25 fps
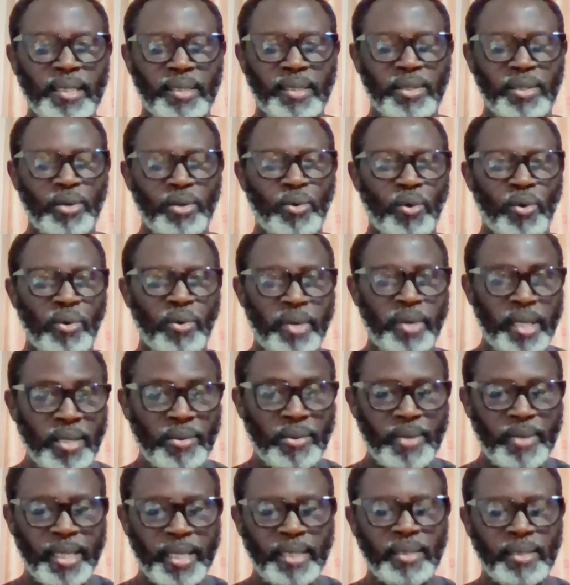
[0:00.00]
the
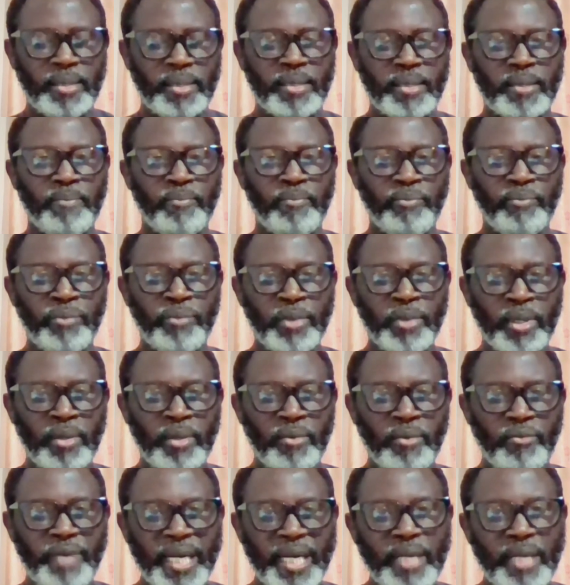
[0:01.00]
coherent,
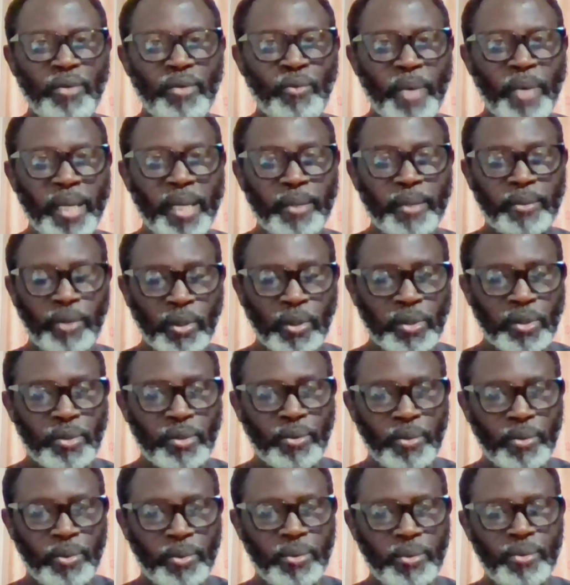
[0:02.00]
very well
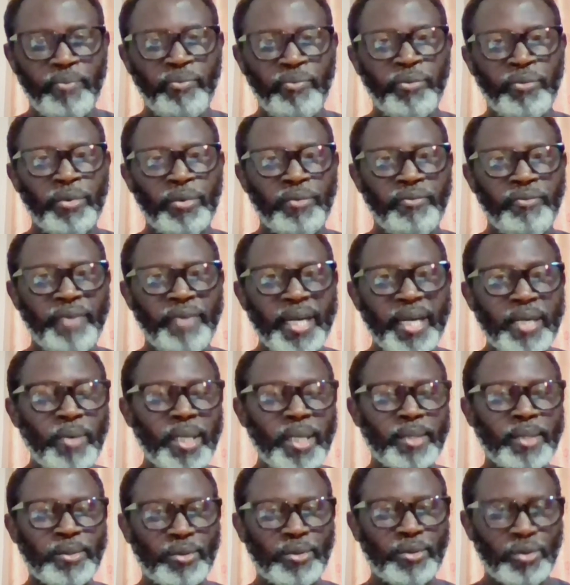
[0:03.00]
thought through, very
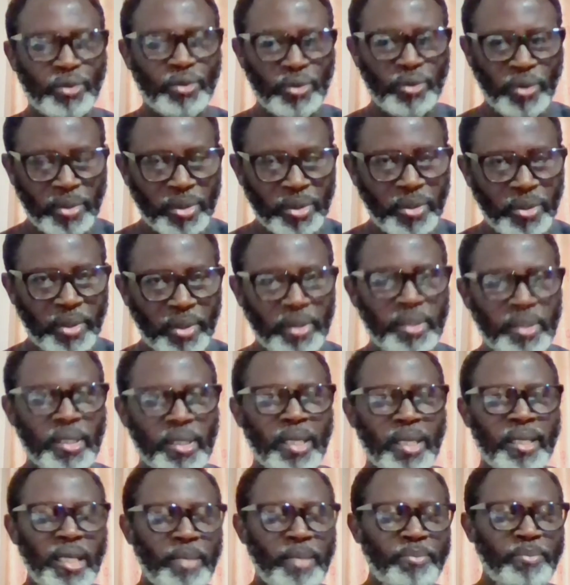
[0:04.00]
well structured,
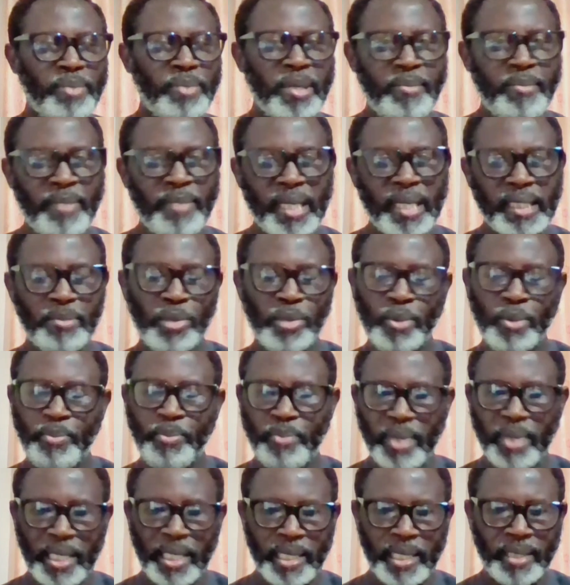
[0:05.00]

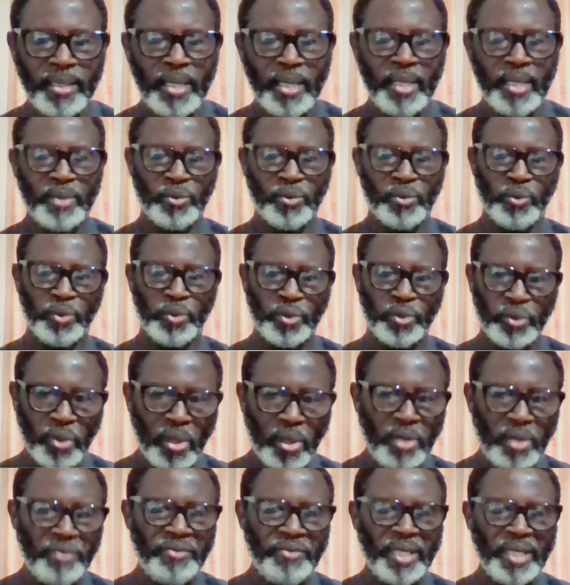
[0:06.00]
implementable plan to
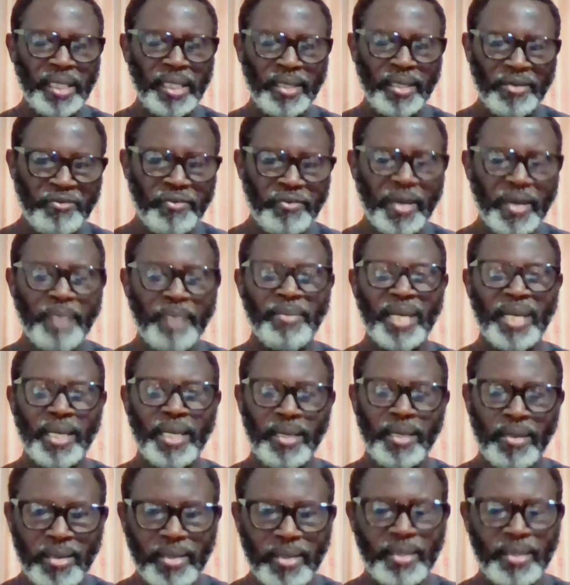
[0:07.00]
solving the
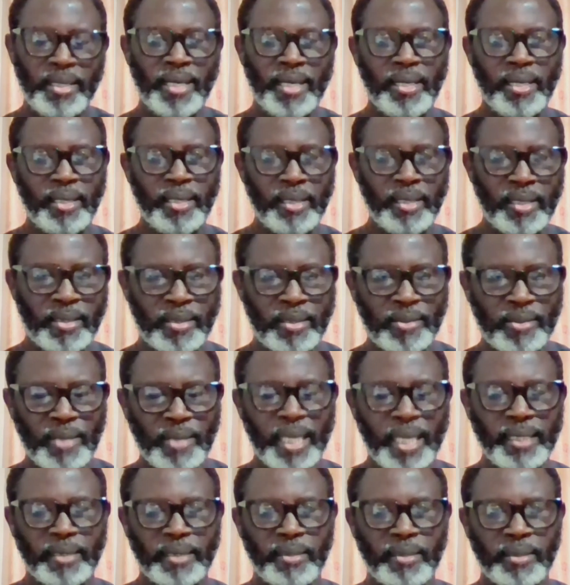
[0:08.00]
farmer-herder
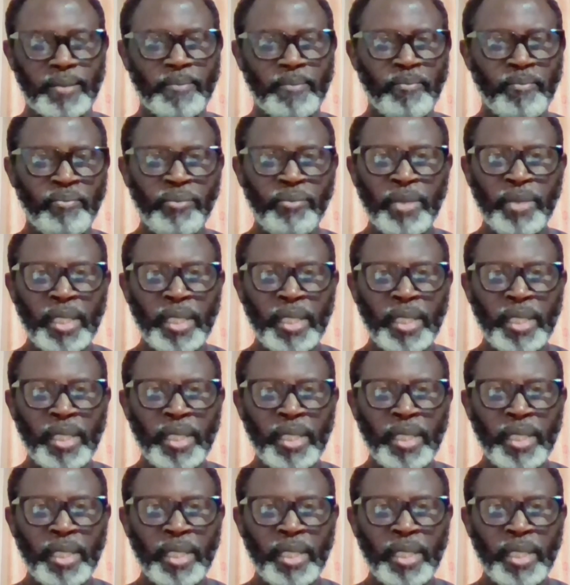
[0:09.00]
crisis?